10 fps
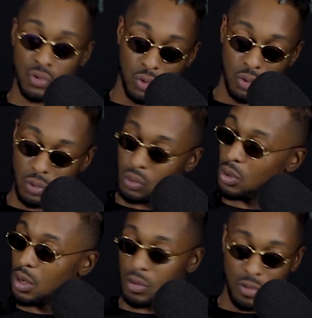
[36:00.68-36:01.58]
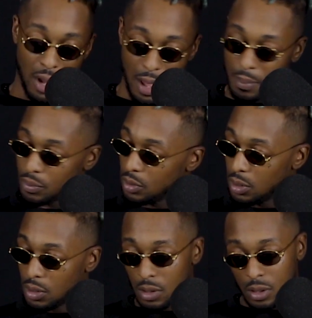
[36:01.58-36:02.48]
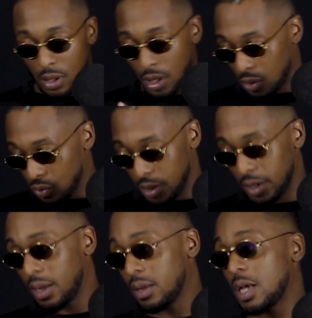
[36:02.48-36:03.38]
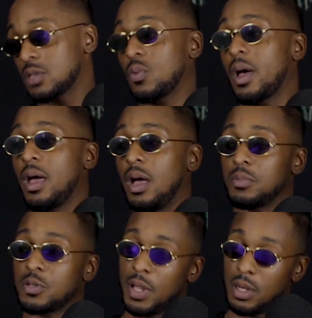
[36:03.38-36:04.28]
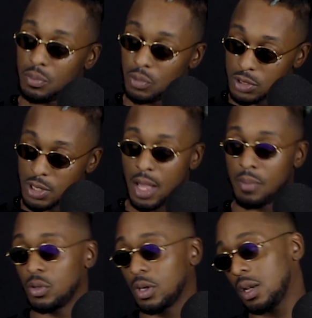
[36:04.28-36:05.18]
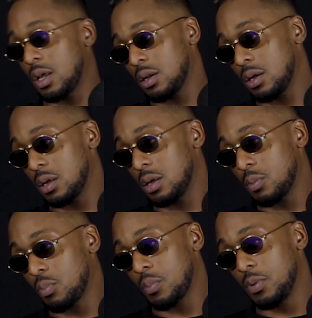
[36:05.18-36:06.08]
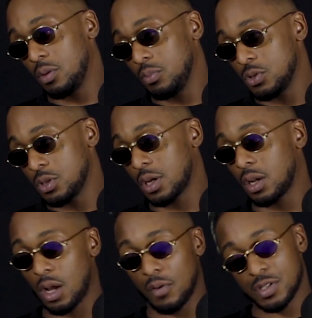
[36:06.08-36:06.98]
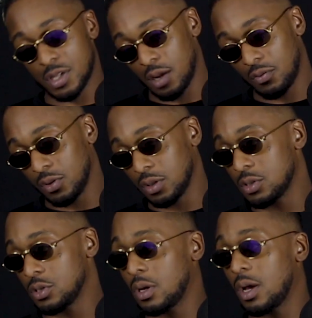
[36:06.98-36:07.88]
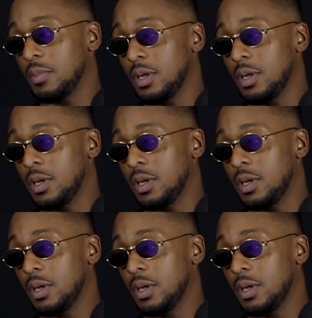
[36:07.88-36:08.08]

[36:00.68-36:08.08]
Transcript: drill, rap, and all of that. That's why I'm spending more time looking at the popular music and the other side of things. Do you know what I